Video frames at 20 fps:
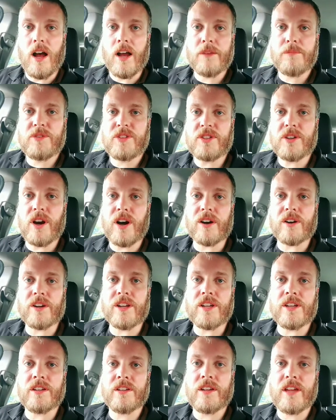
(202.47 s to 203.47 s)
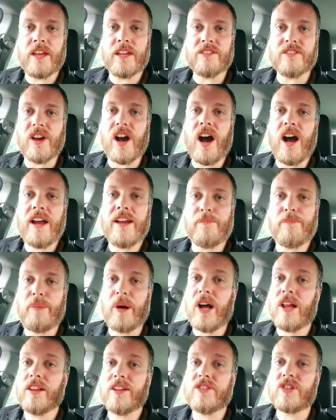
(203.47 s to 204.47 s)
"I'm sorry" and "I
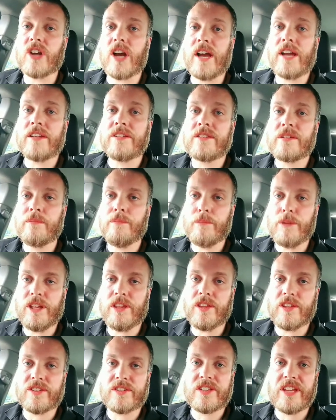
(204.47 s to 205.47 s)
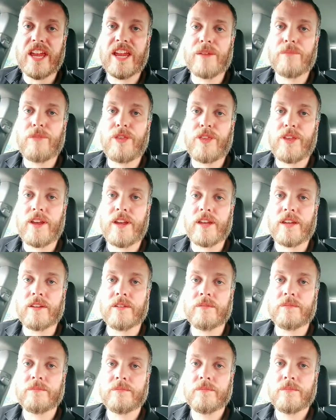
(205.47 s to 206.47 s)
apologize" mean the same
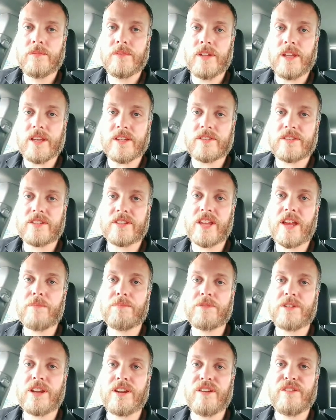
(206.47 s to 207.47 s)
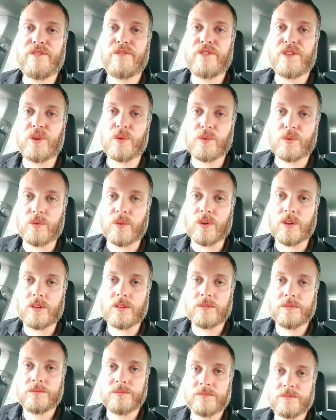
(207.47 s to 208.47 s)
thing, except at a
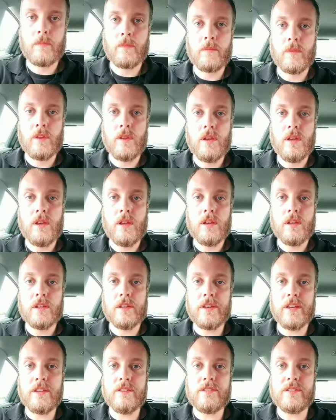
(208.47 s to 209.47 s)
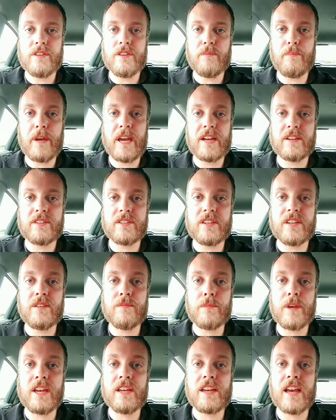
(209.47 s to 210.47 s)
funeral. Kids in the back
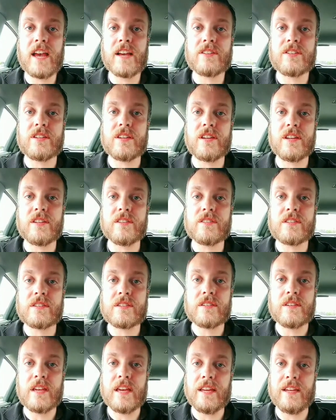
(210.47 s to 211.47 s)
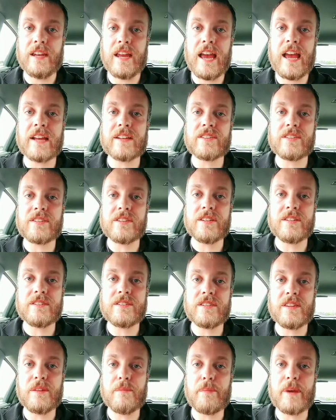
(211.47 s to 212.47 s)
seat make accidents, and
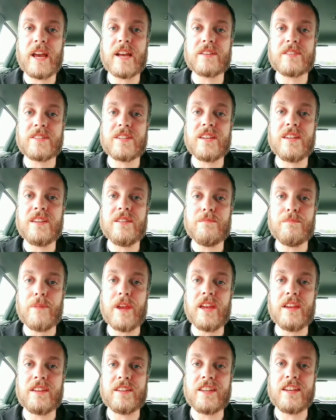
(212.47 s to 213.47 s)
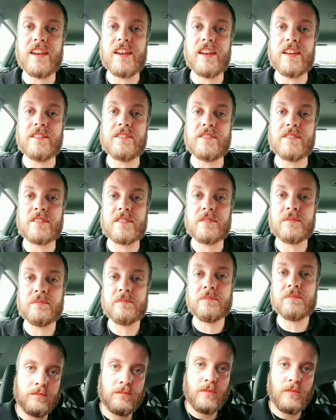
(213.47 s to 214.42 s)
accidents in the back seat make kids.